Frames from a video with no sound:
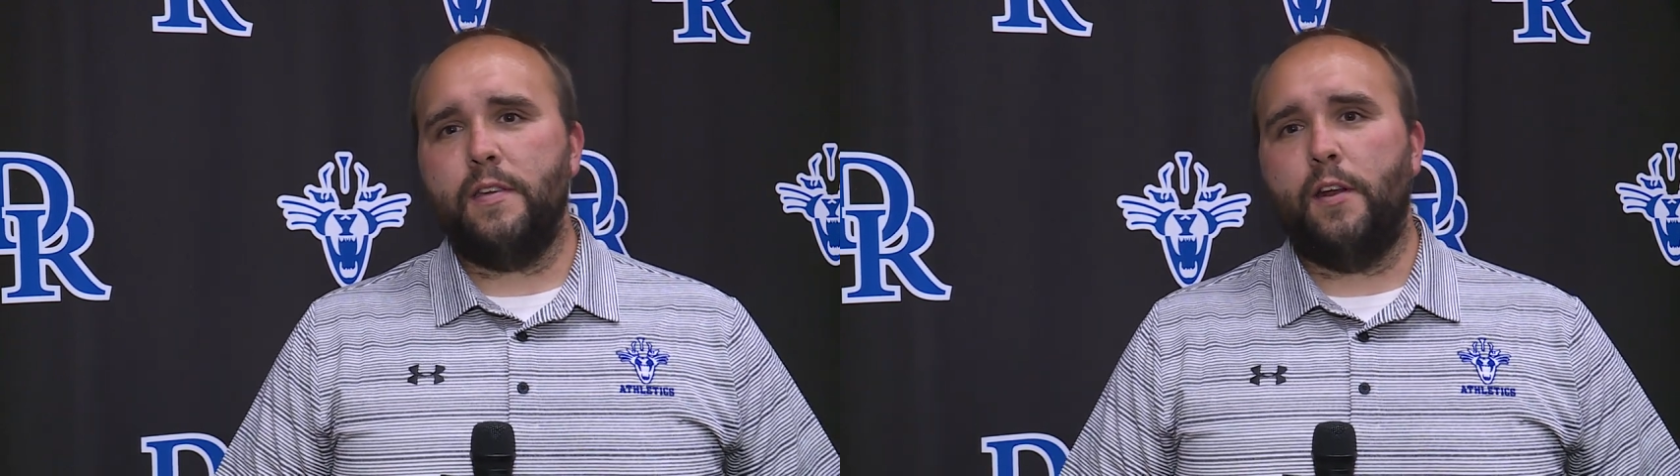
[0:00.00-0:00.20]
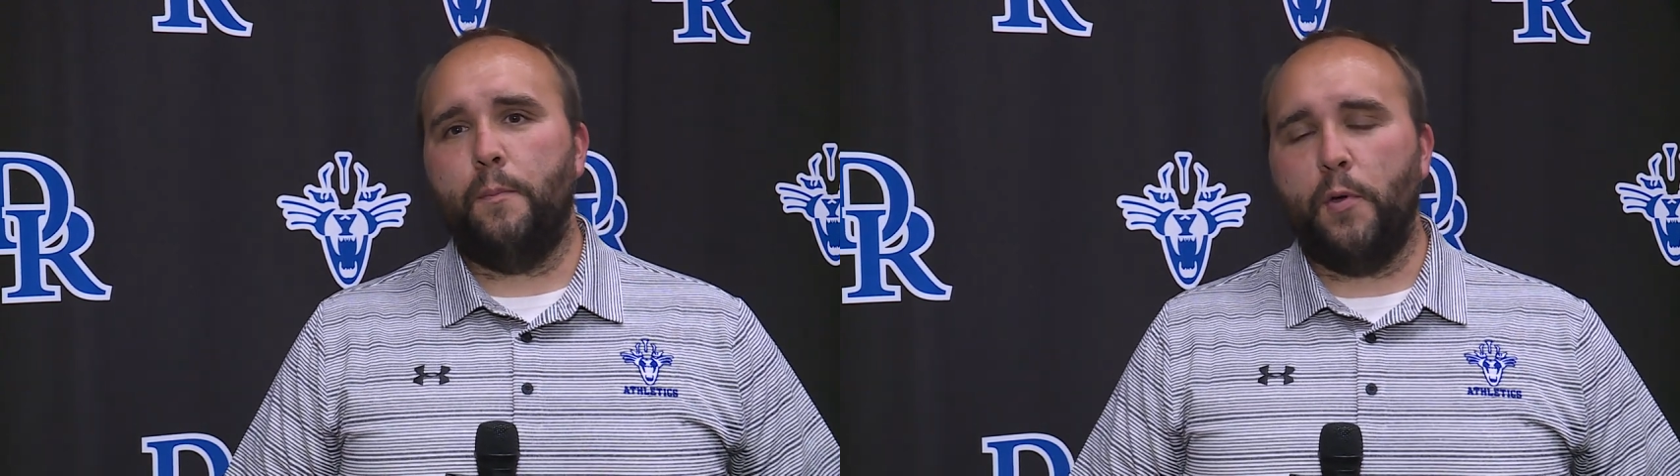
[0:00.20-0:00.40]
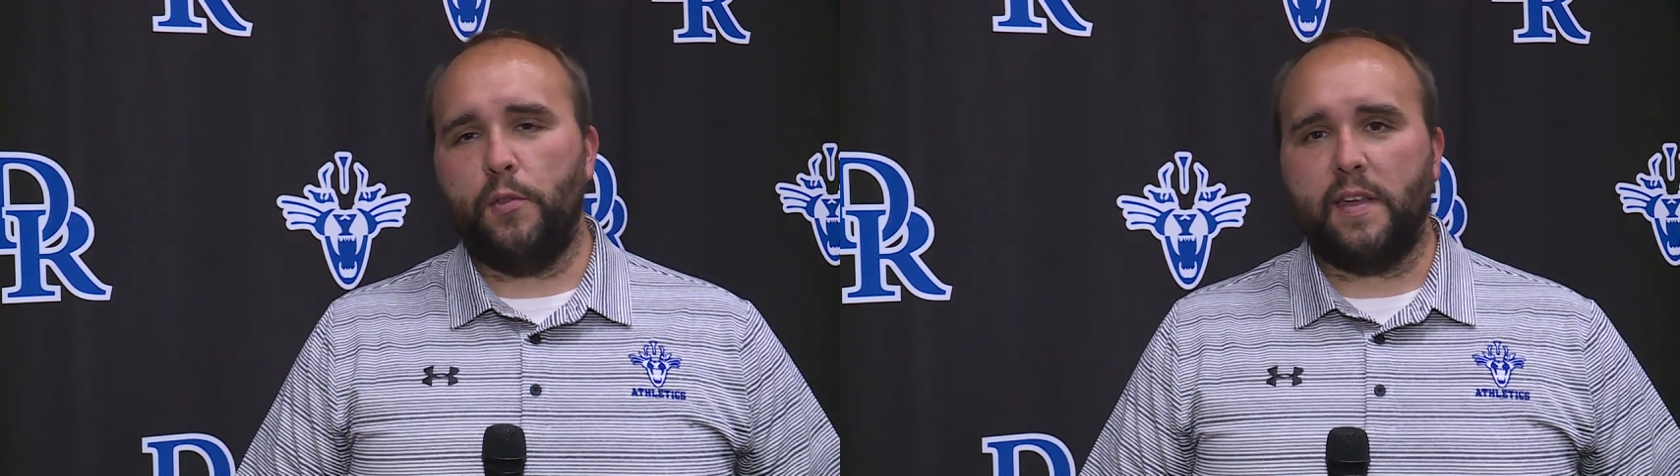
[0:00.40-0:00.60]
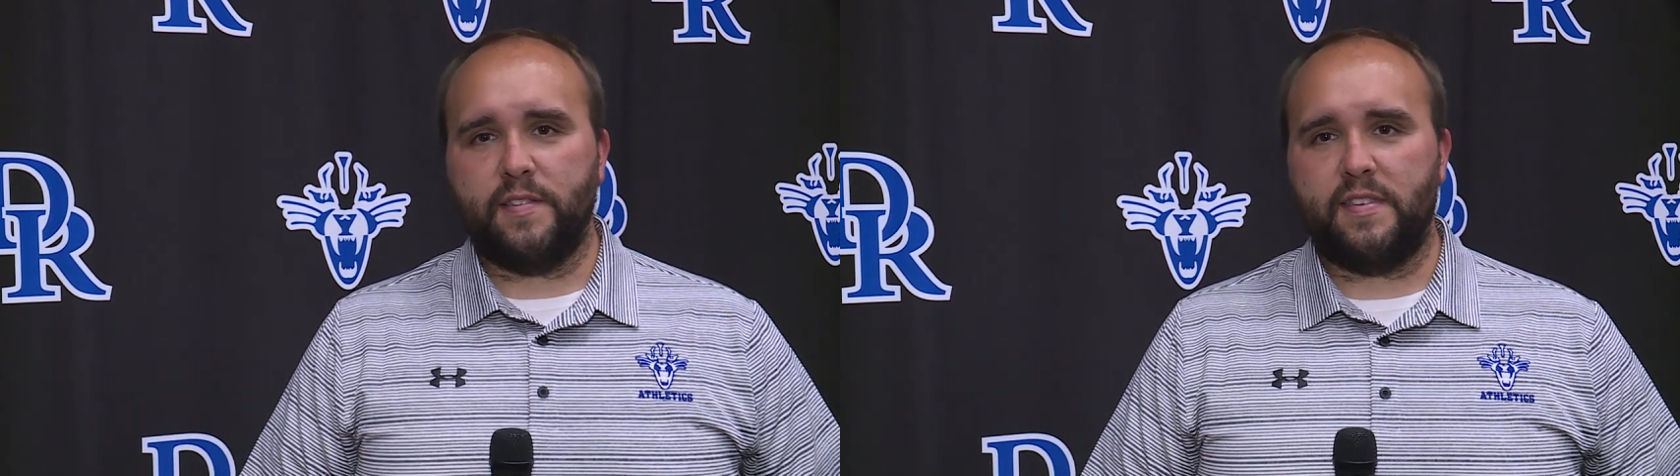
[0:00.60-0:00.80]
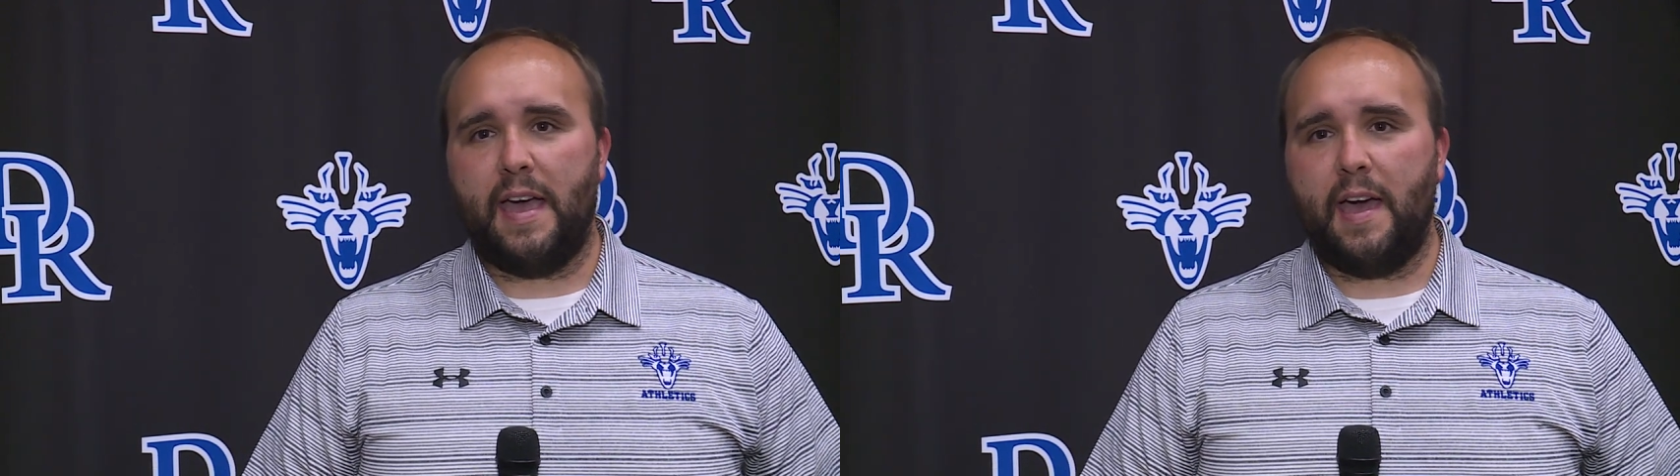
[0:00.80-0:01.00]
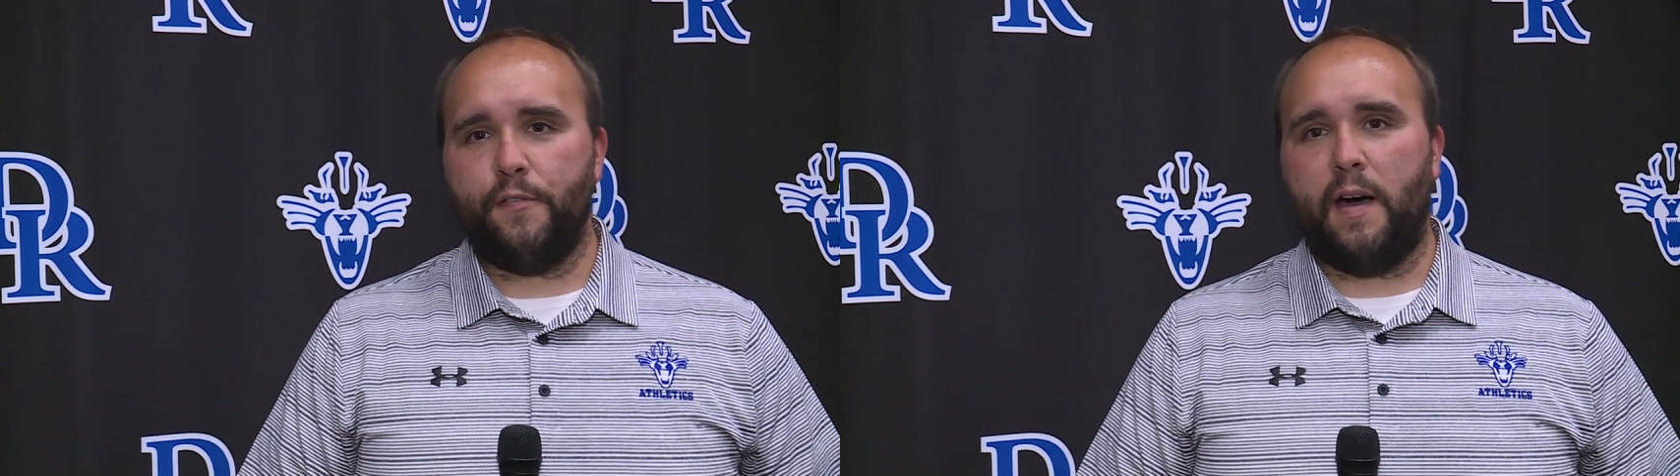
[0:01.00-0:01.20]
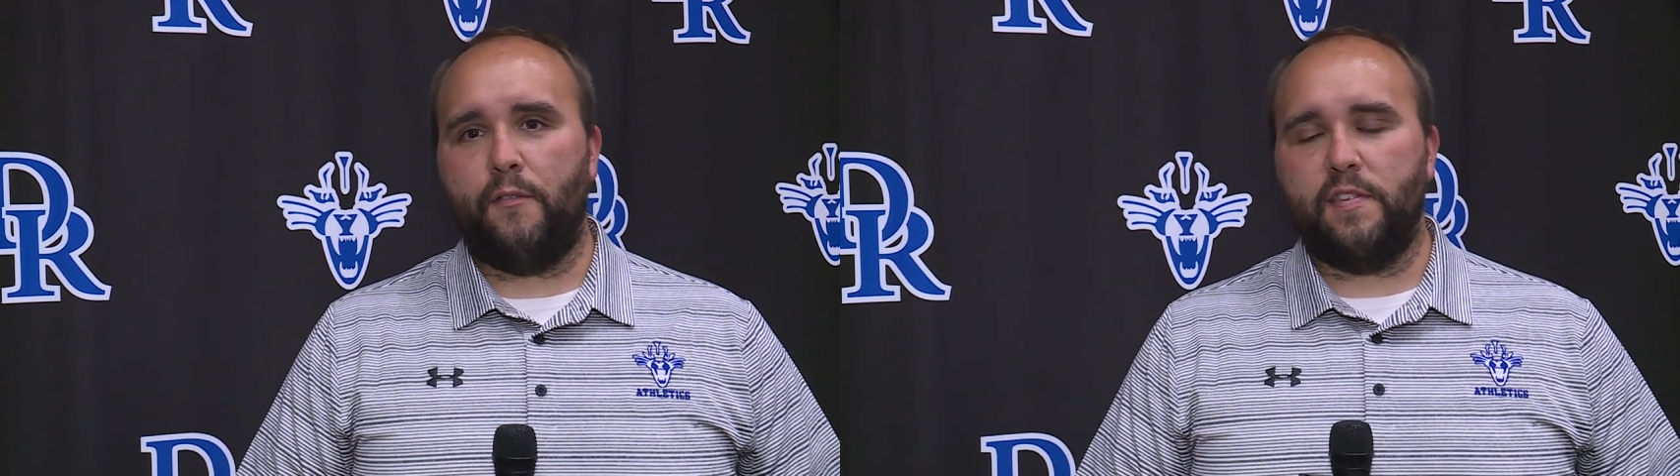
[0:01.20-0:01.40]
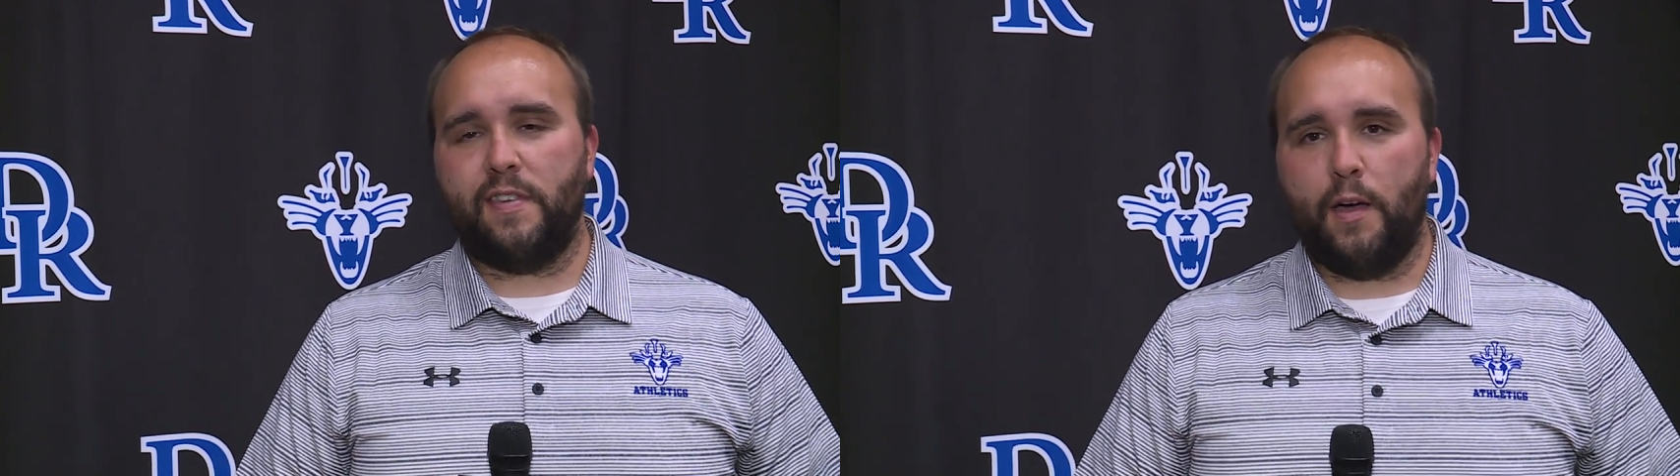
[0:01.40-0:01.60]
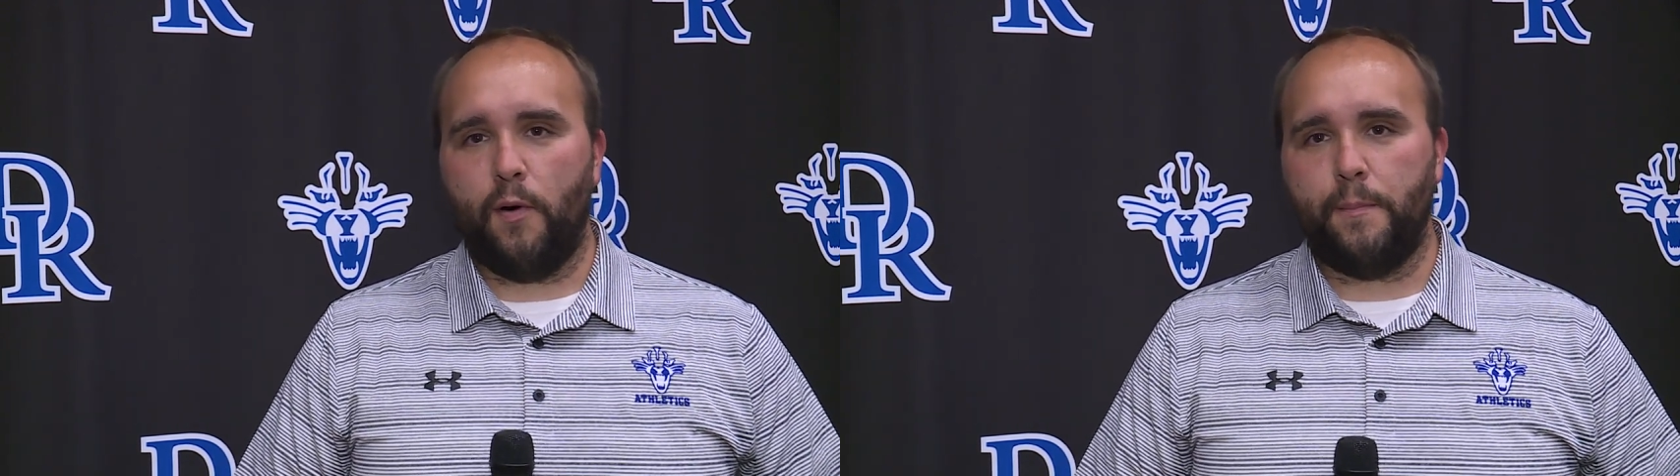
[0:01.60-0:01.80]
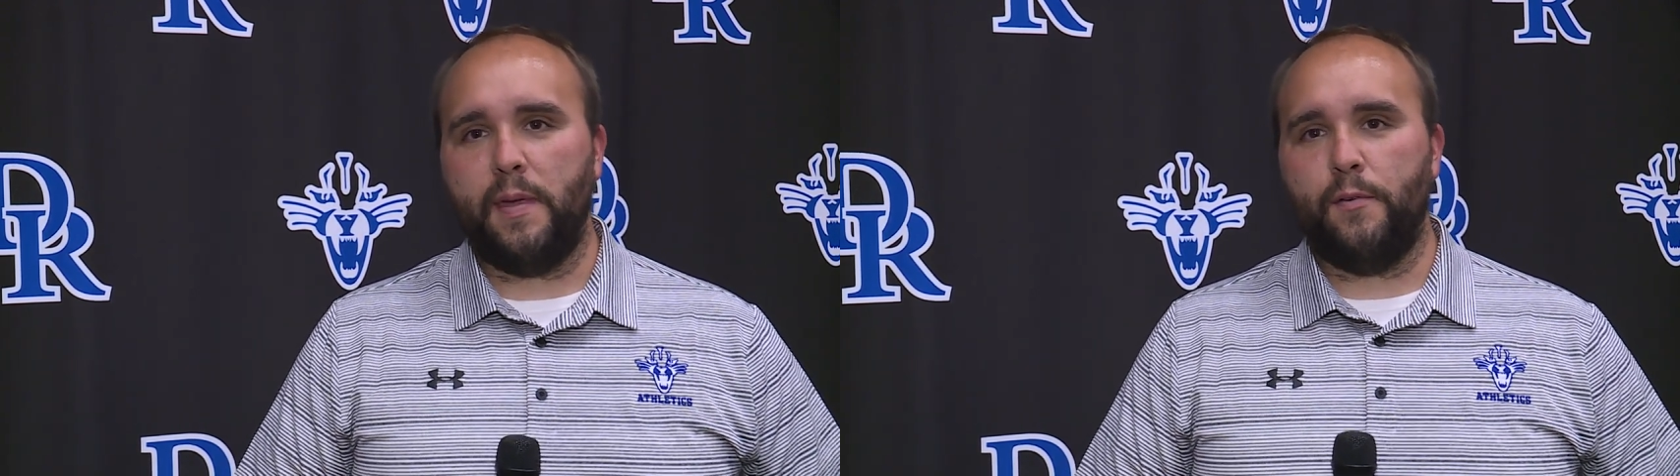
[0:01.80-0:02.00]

You know, building a staff. Obviously, I want to meet